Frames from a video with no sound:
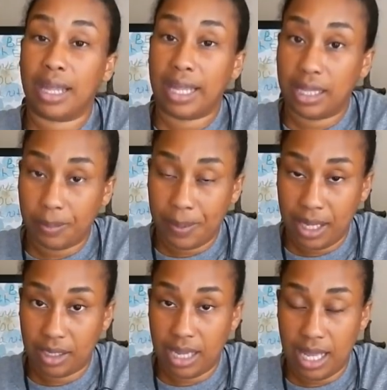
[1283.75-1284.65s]
In the
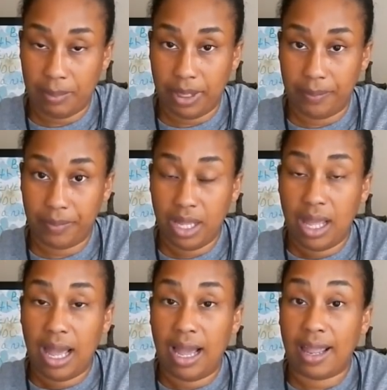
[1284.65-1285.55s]
pinned comment,
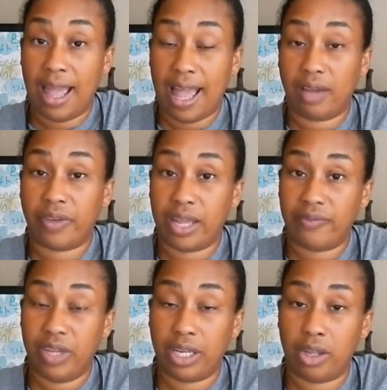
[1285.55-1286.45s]
I have
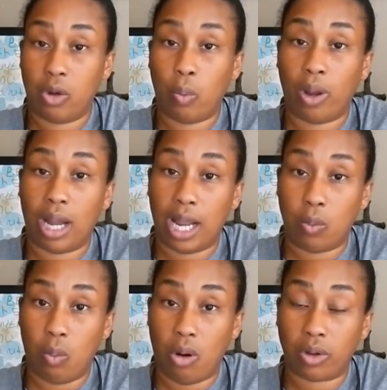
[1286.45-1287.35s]
a video where I
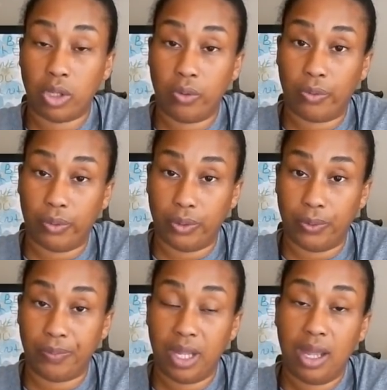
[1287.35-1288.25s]
walk you
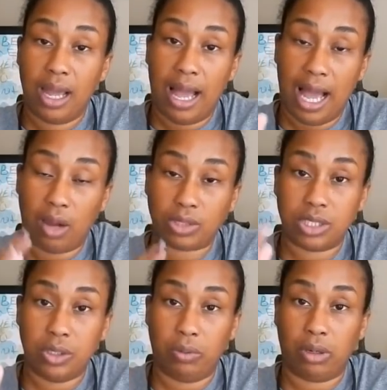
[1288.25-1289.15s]
through how
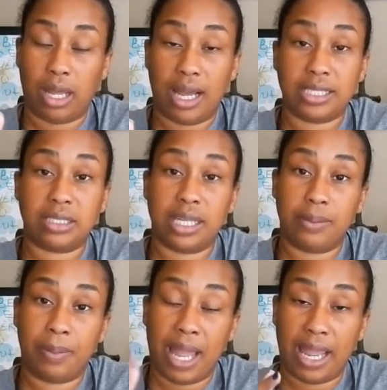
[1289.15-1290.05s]
to utilize
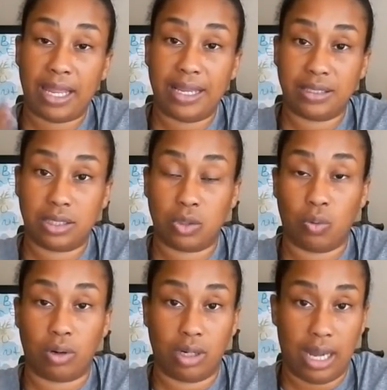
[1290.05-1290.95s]
the pay in
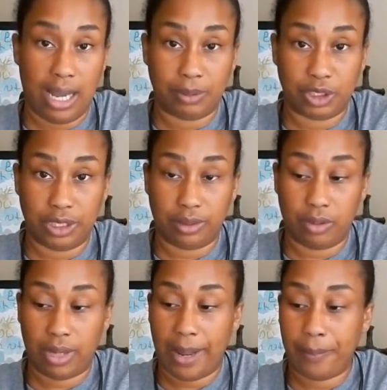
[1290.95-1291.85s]
store option,
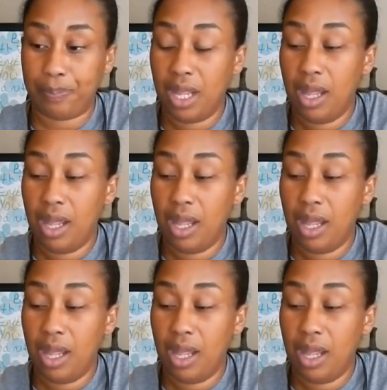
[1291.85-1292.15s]
okay?